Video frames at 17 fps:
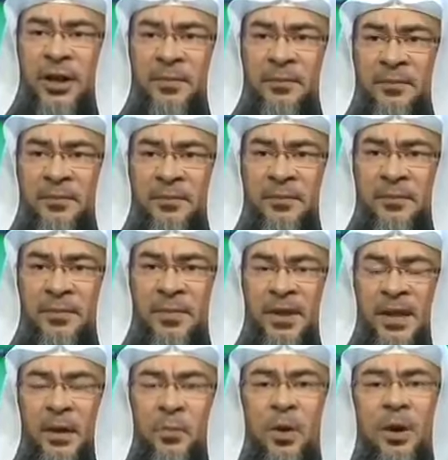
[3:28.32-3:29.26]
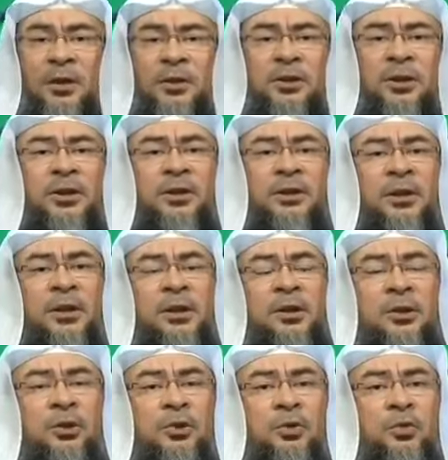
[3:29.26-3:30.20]
washing him, they wanted
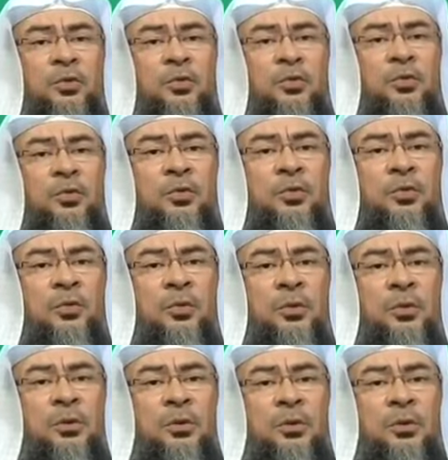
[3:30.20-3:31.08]
to